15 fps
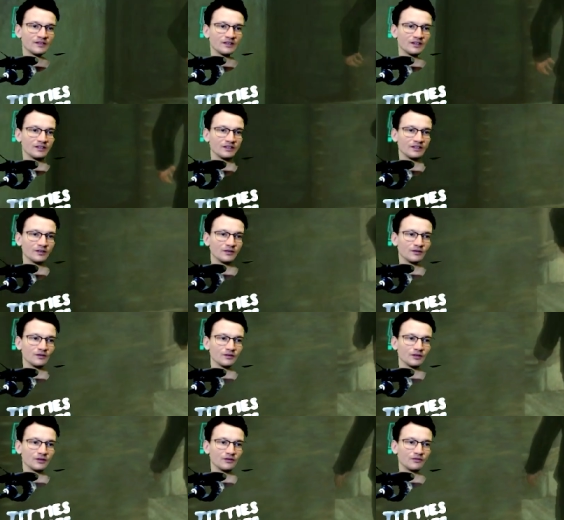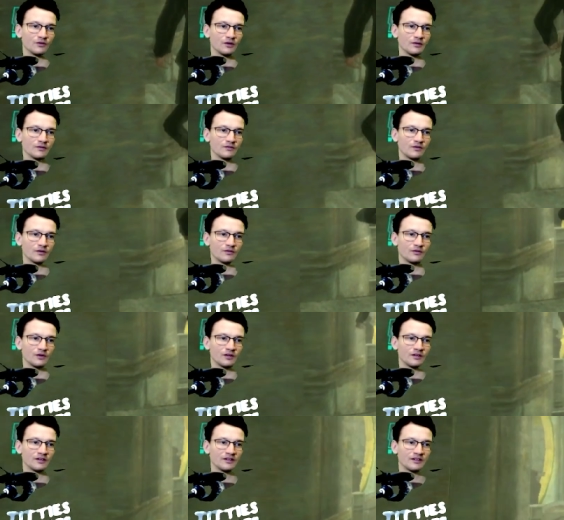a little little foot foot
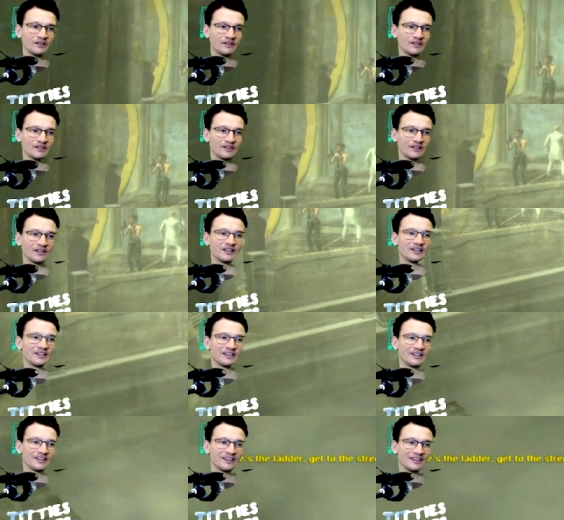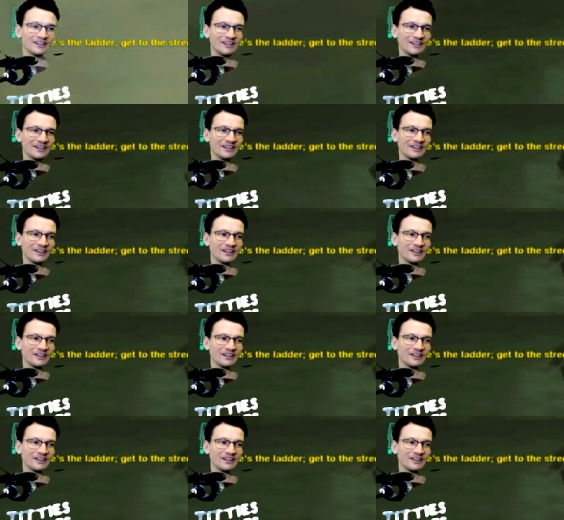foot. There's the ladder.